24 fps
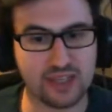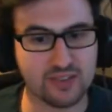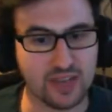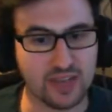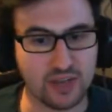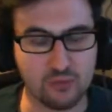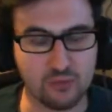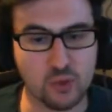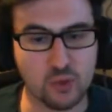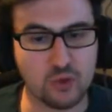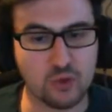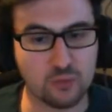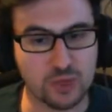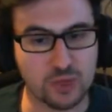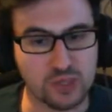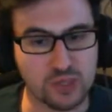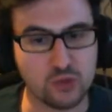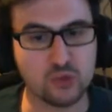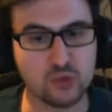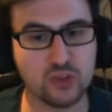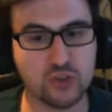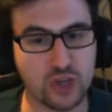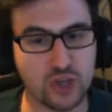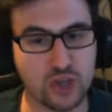and I've always been
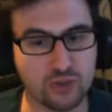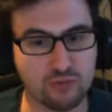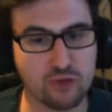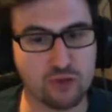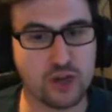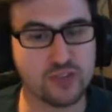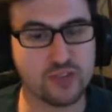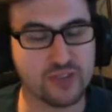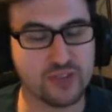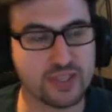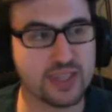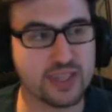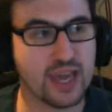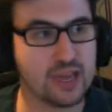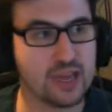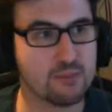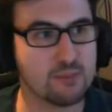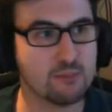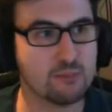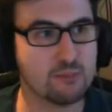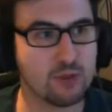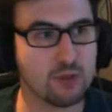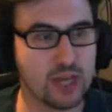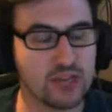used to kind of writing
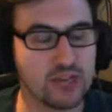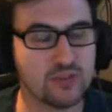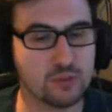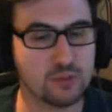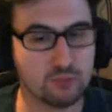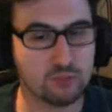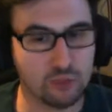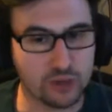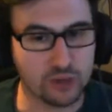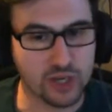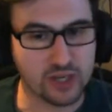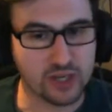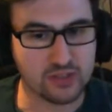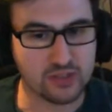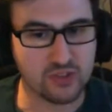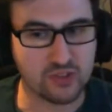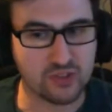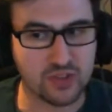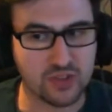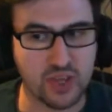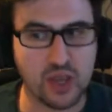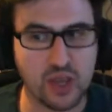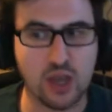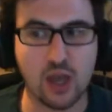game relating products.